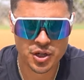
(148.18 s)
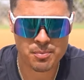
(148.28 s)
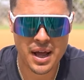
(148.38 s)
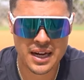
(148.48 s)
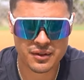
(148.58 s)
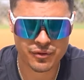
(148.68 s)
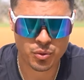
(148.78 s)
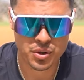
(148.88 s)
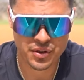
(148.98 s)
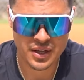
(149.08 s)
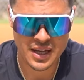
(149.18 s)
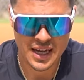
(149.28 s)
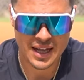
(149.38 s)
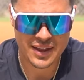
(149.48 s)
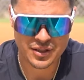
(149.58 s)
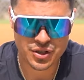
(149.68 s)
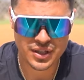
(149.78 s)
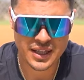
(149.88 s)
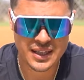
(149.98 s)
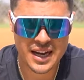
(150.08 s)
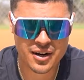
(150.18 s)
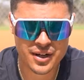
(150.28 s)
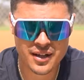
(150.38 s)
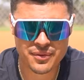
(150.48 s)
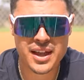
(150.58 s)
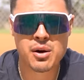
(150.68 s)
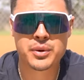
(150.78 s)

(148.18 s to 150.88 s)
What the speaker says: back and forth. And that's just like an area that